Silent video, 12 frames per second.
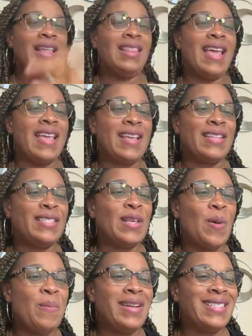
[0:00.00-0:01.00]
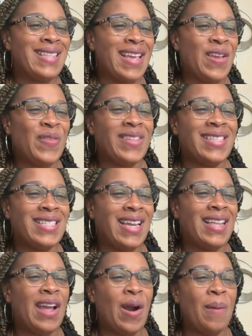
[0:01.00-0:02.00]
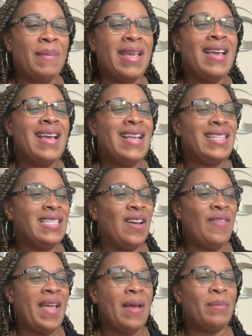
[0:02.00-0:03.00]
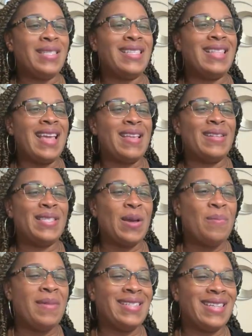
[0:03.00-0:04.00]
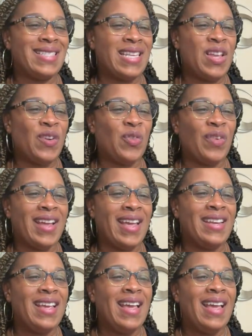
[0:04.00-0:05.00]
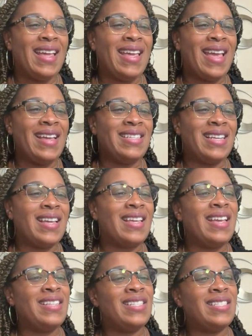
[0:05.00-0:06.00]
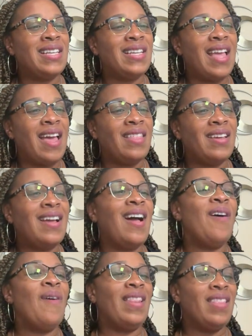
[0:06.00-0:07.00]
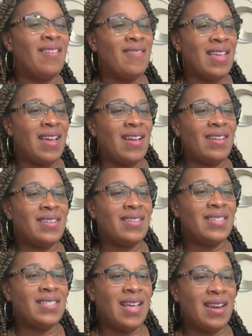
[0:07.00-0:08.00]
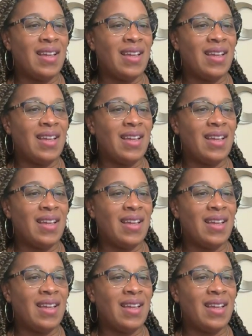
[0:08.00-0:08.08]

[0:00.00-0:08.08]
Thank you so much. Thank you for the Daily Heart Me. Steph Hamilton, thank you so much. I see your friend. Gidget together. Oh, I love that. Is that